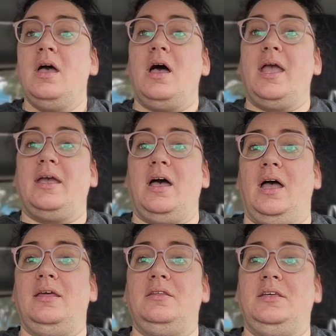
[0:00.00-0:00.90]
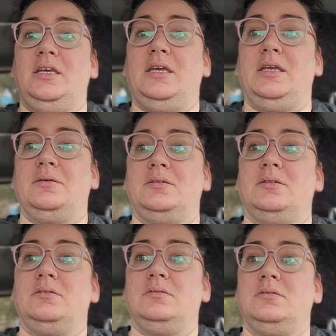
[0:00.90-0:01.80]
I got the
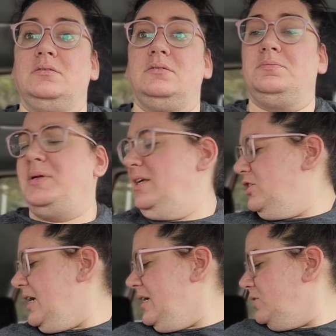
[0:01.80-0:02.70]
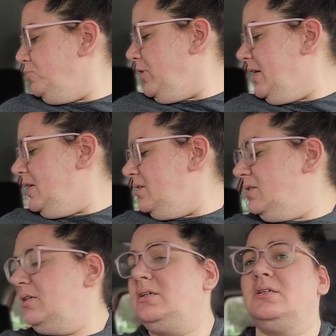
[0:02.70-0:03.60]
PJ's
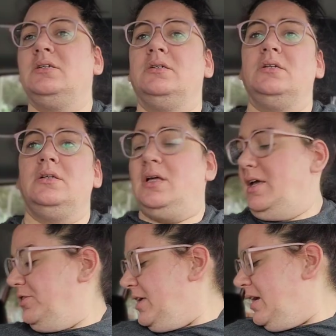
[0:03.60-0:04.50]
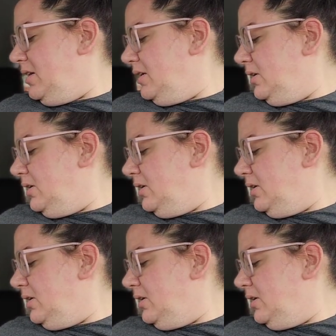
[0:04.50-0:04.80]
brand, I think.